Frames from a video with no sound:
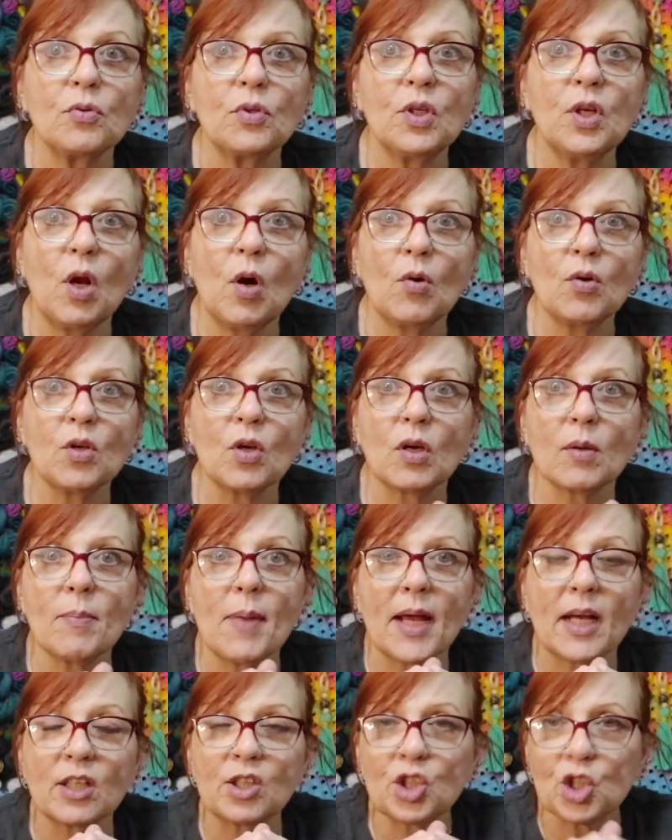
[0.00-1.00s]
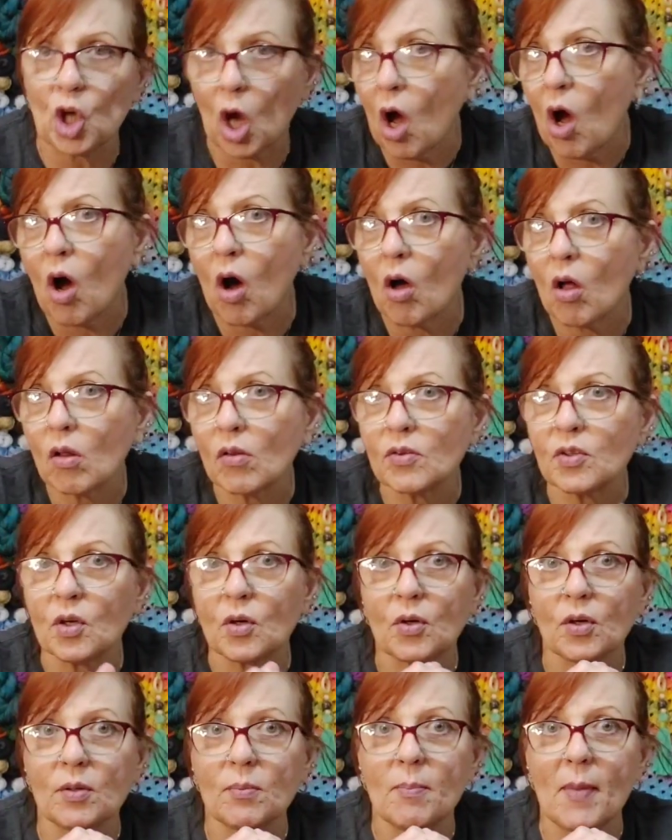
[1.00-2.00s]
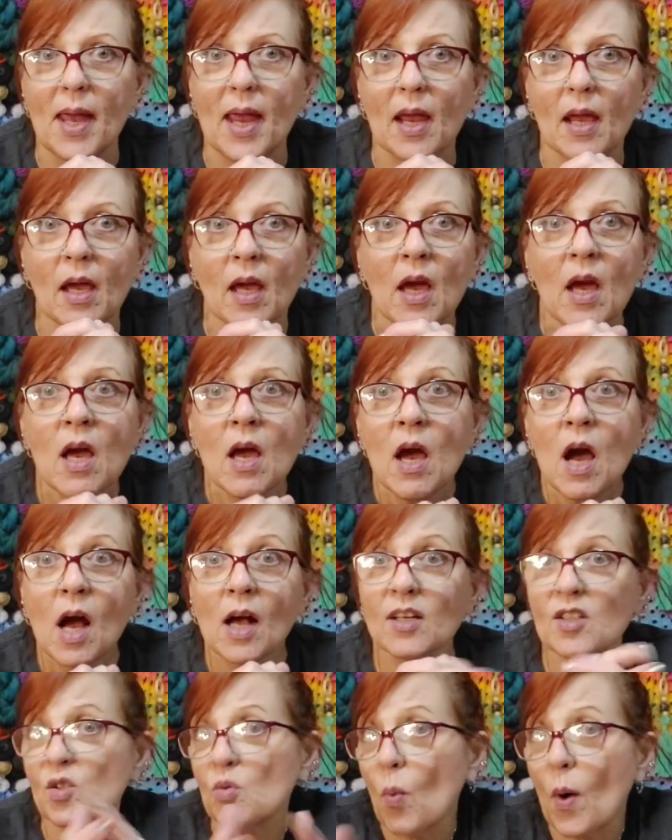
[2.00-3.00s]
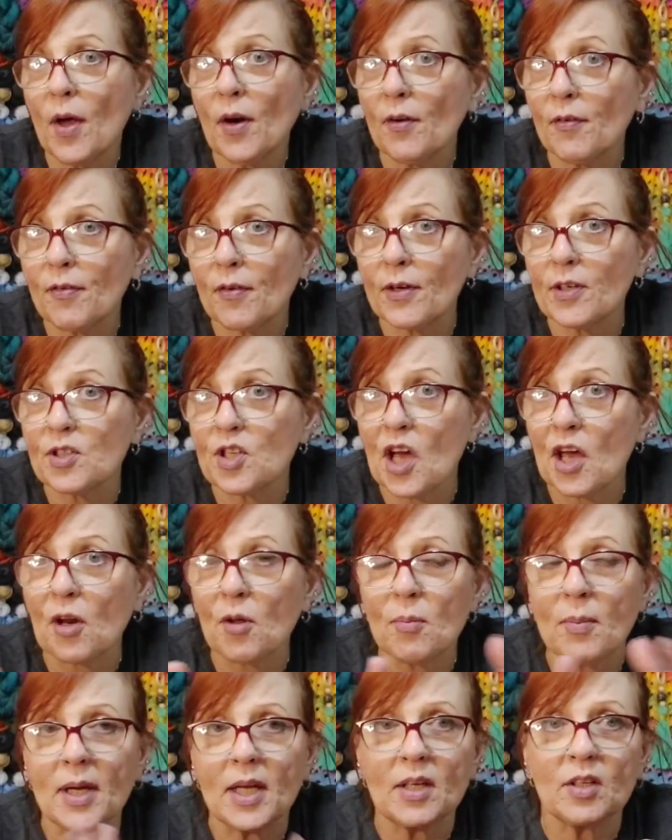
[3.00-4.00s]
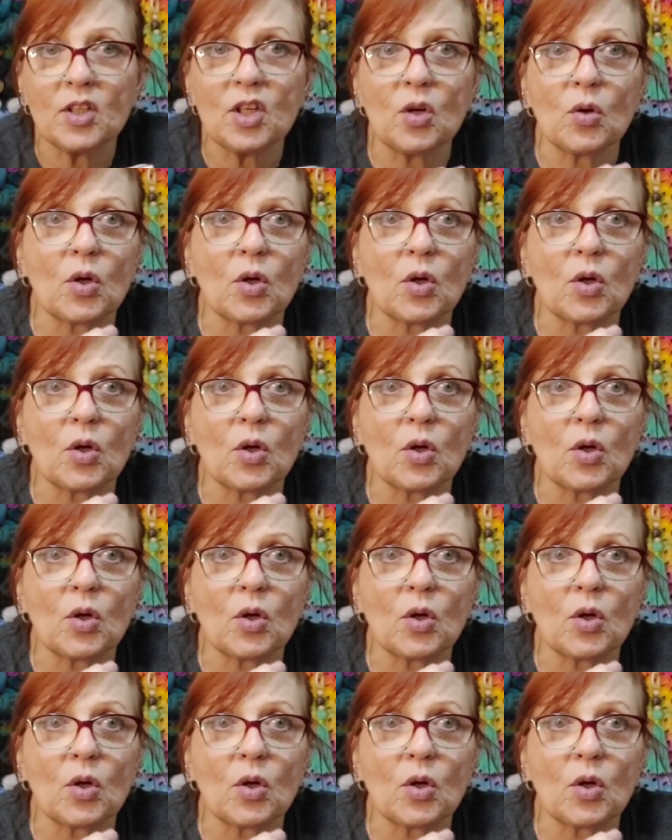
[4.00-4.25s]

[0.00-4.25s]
You know, you could make a shawl. You could make a sweater for a gentleman.